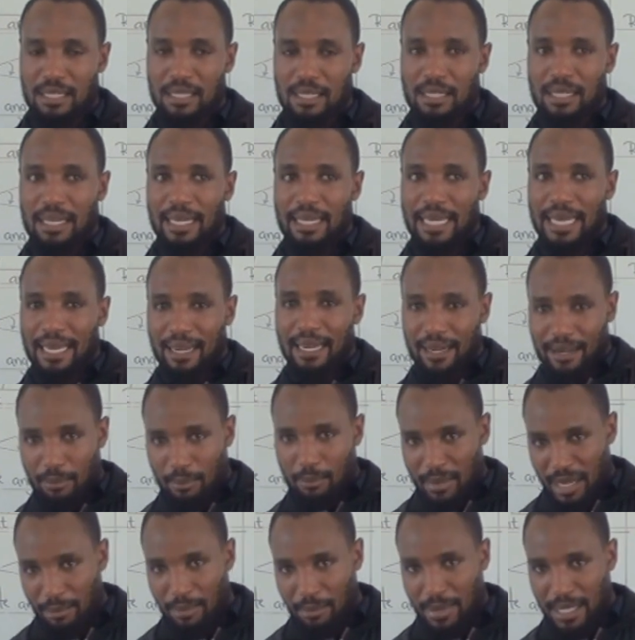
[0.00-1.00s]
And
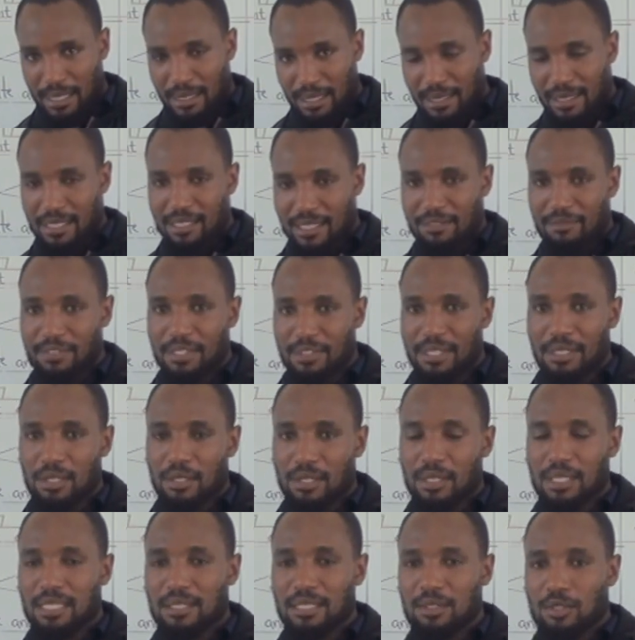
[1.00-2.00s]
remember, this video
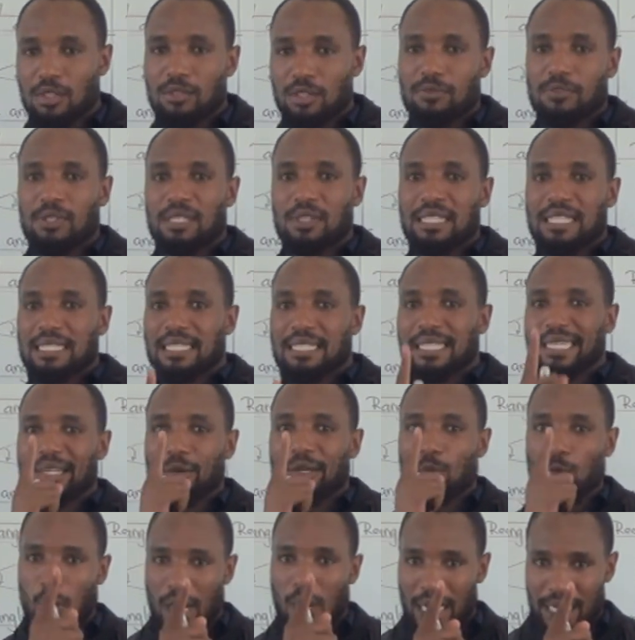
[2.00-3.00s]
is not for listening
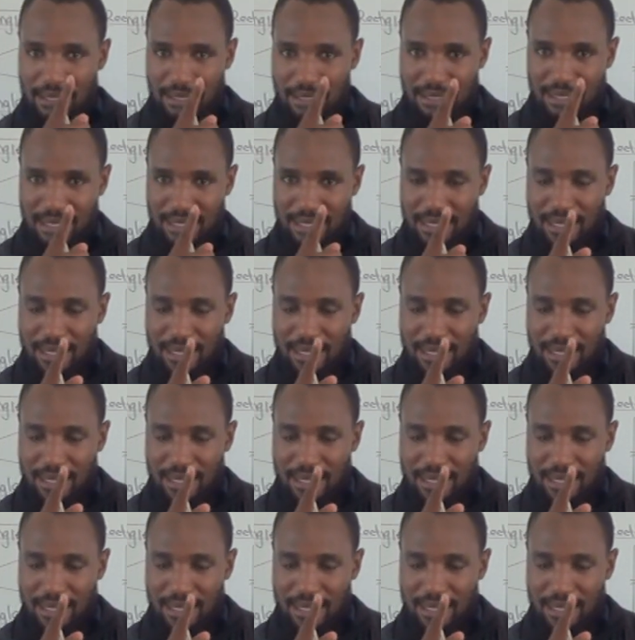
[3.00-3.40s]
once.